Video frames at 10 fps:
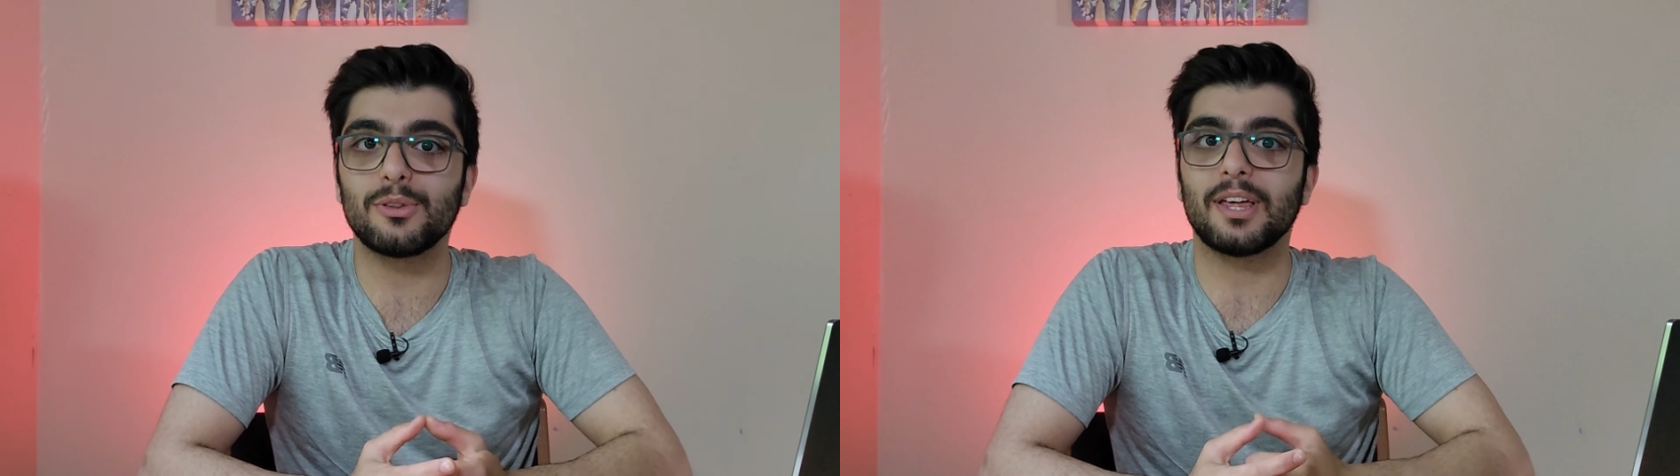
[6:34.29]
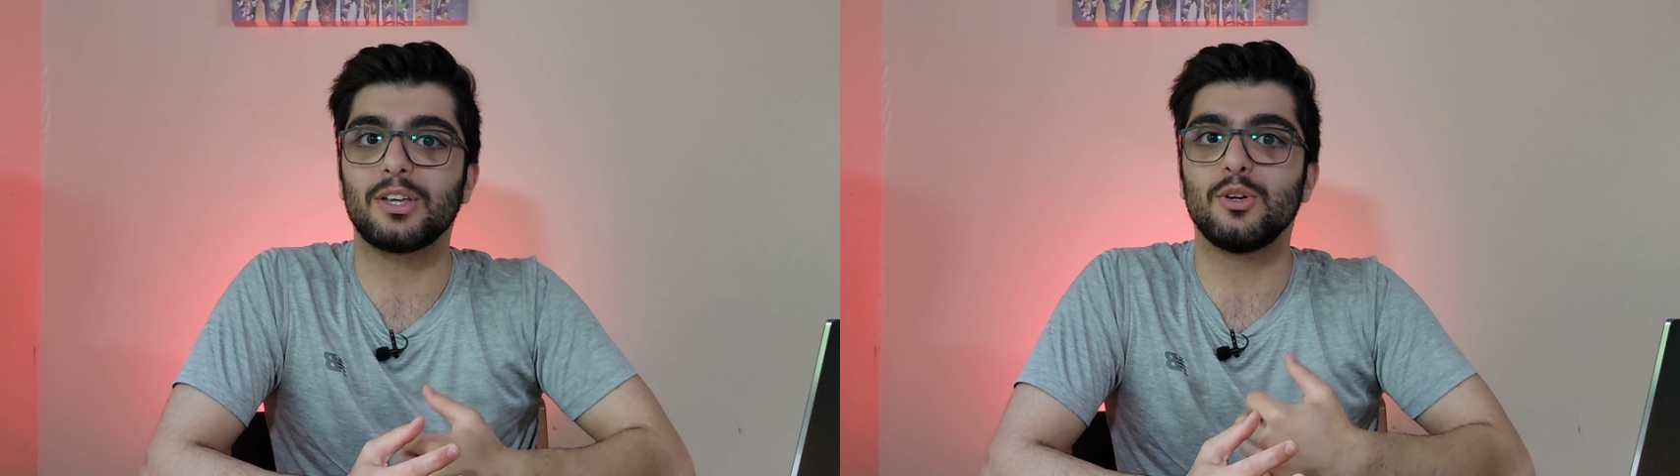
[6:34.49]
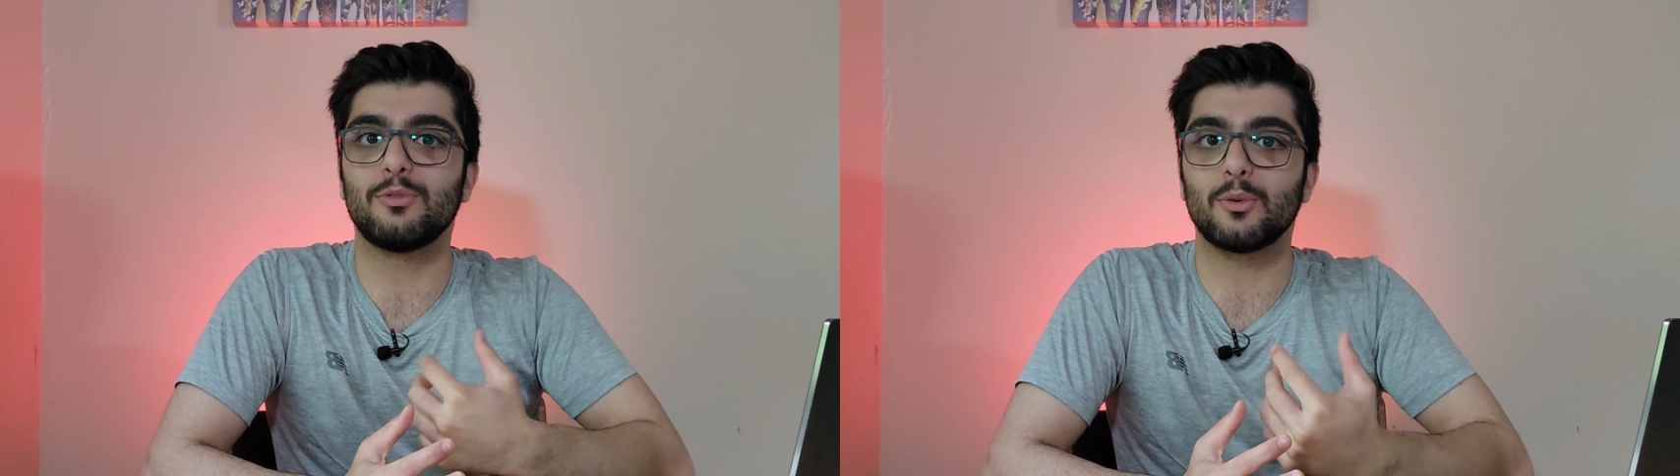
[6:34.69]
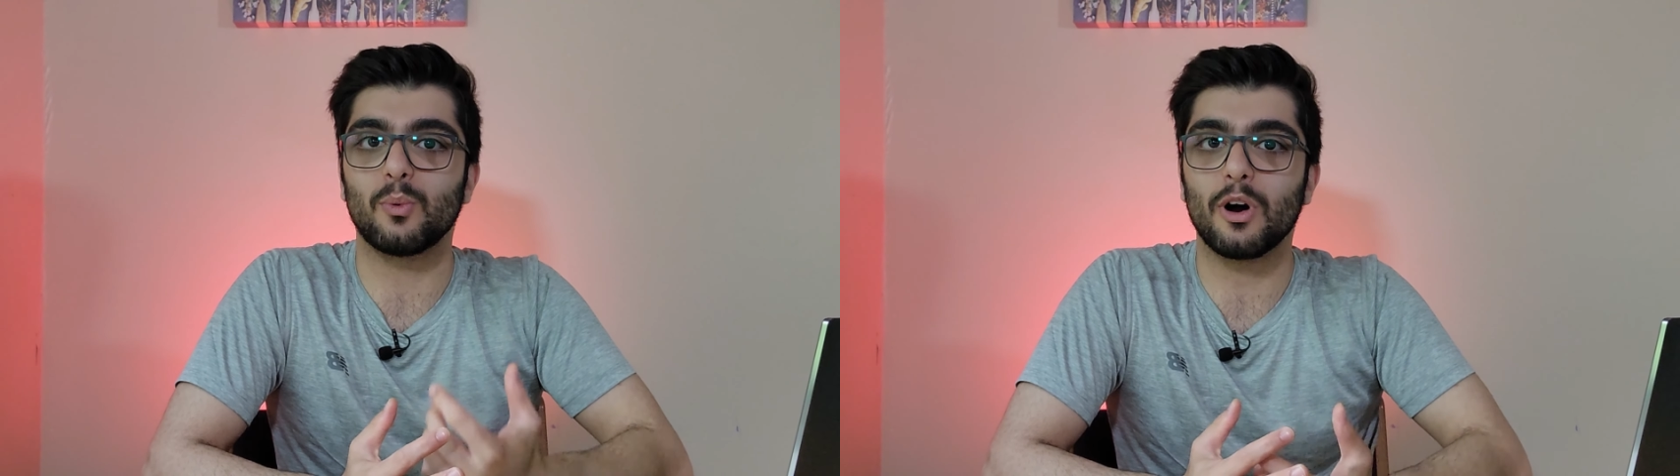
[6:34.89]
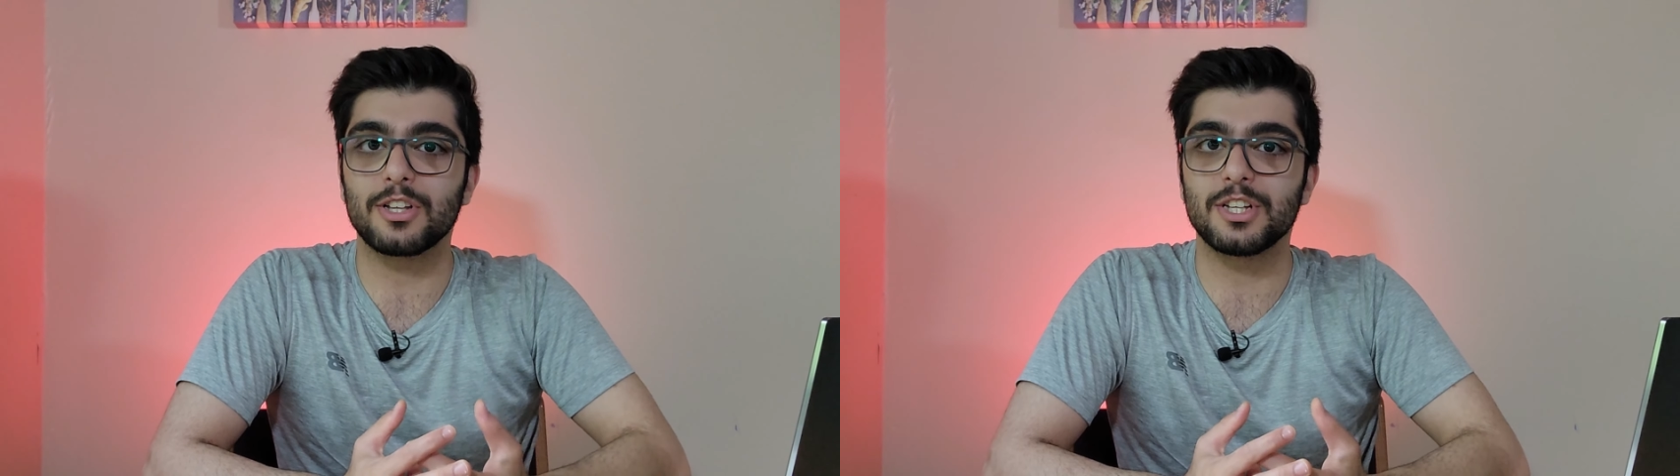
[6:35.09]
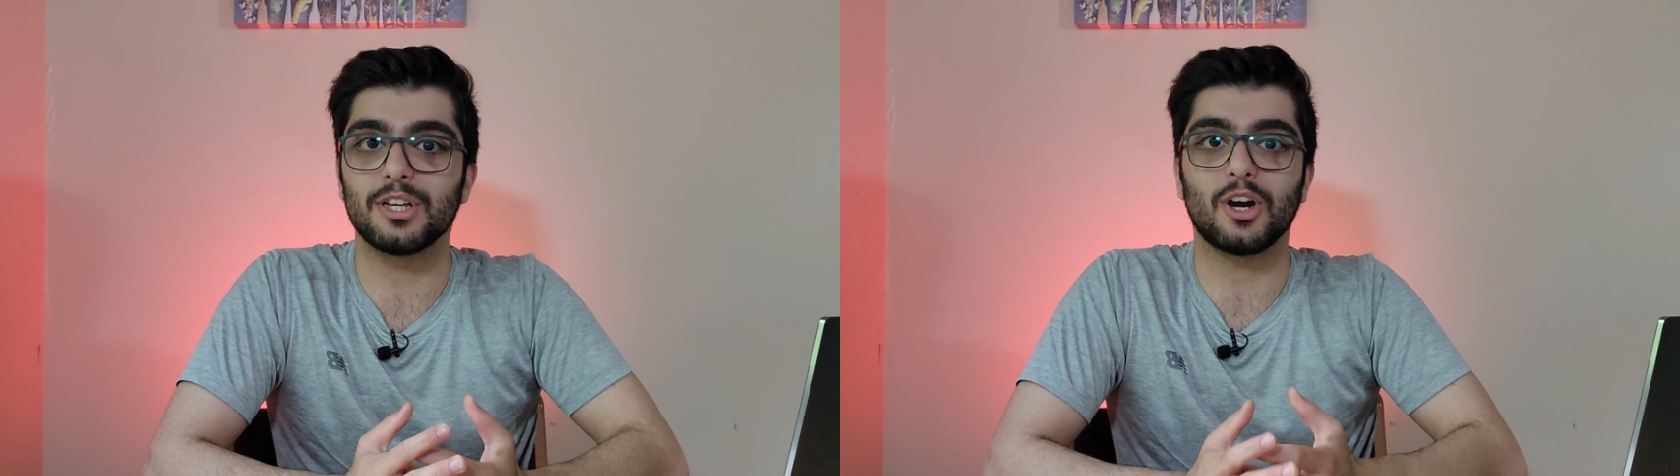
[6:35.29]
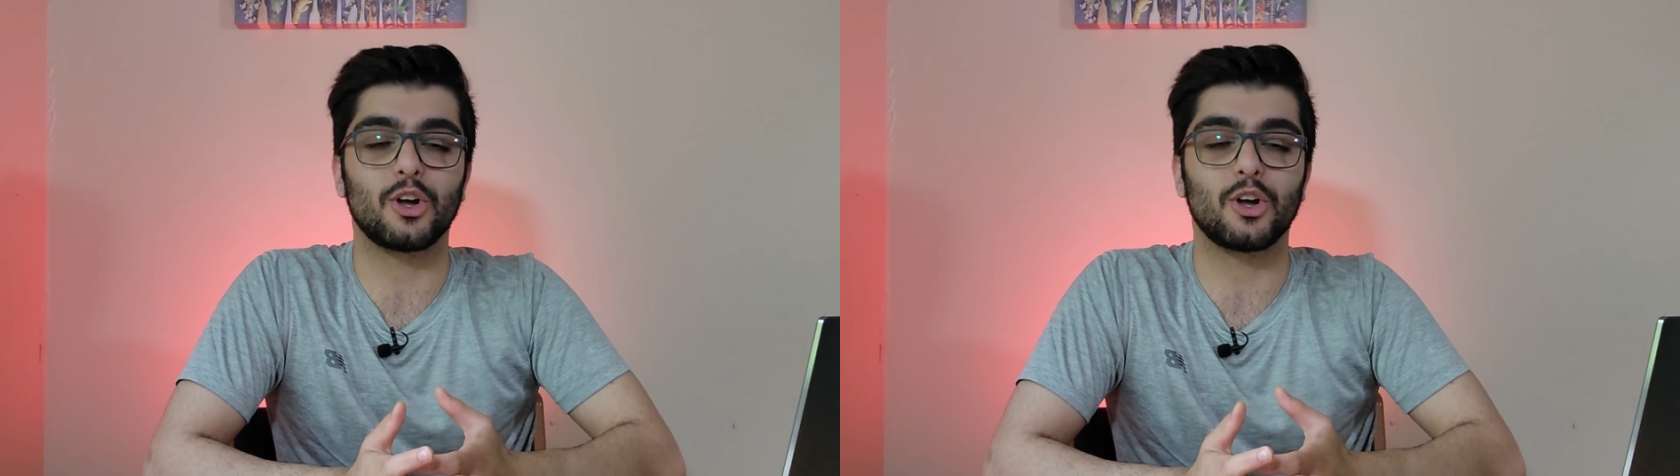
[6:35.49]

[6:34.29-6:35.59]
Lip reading: Thank you for watching.